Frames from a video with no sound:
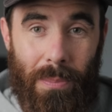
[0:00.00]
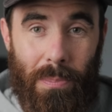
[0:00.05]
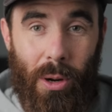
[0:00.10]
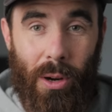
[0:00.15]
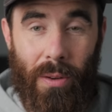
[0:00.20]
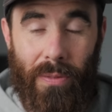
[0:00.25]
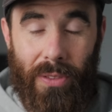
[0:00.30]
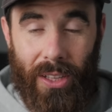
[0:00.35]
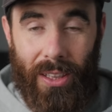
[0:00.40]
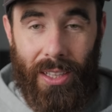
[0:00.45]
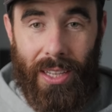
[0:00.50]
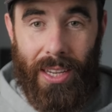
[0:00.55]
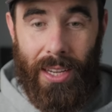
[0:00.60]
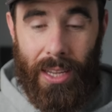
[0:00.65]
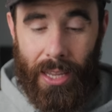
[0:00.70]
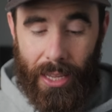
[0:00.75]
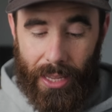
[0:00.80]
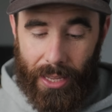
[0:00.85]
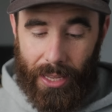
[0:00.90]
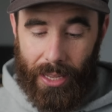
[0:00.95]

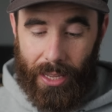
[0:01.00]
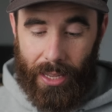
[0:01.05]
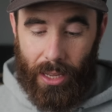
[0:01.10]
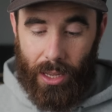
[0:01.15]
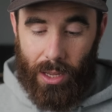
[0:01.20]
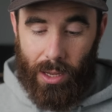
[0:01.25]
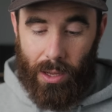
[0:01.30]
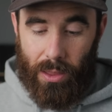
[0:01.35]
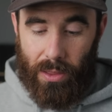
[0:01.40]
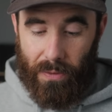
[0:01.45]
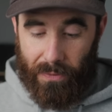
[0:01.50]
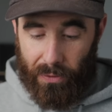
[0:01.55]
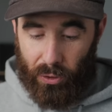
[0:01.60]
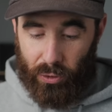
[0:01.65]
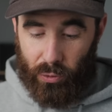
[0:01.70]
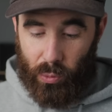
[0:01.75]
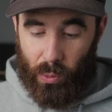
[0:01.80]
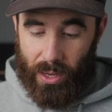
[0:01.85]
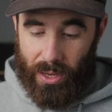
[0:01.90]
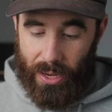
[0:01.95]
perfectly. The
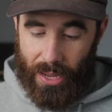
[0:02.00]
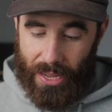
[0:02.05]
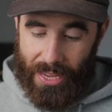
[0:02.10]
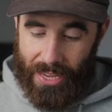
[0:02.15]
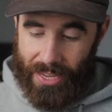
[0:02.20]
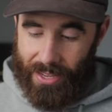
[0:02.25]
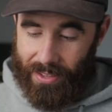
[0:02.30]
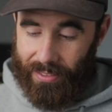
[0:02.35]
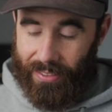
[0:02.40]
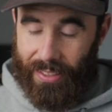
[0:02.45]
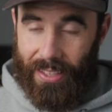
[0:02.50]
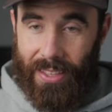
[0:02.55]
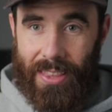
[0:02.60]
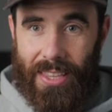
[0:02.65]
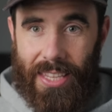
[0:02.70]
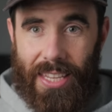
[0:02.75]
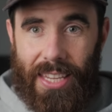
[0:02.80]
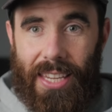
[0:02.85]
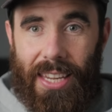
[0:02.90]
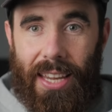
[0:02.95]
first one is
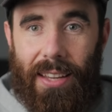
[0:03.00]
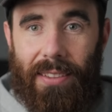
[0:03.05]
the